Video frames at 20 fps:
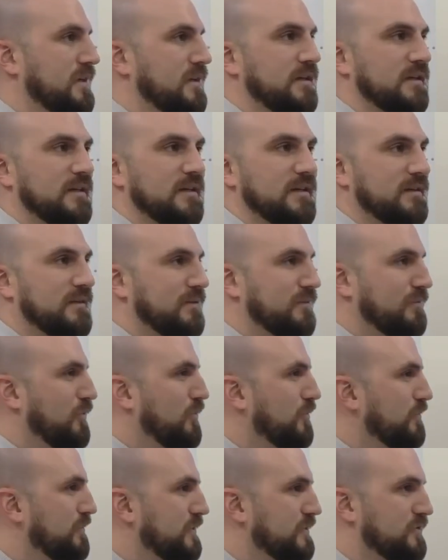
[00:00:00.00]
yeah
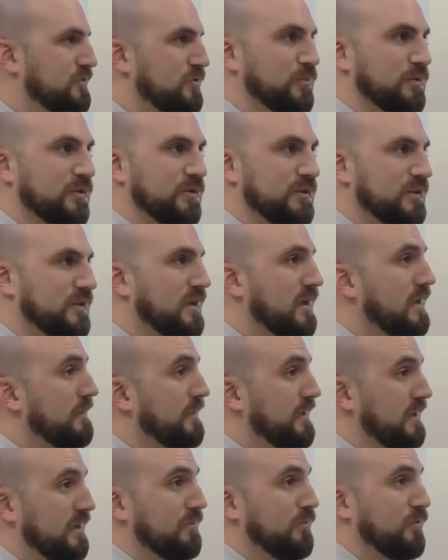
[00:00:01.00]
won't be super clear and i
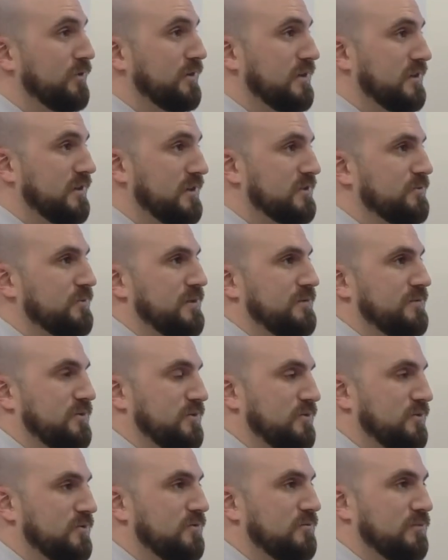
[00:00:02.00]
mean and one of the things we have to
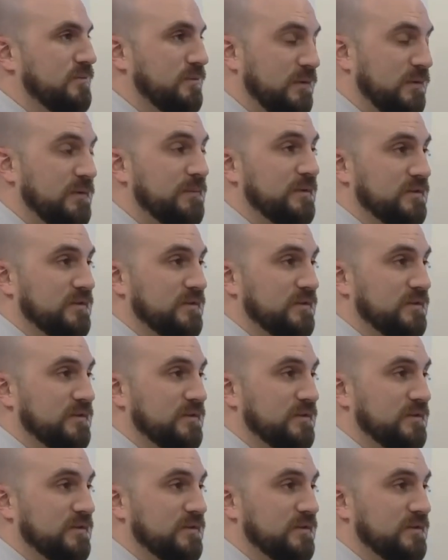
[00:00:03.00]
do what we've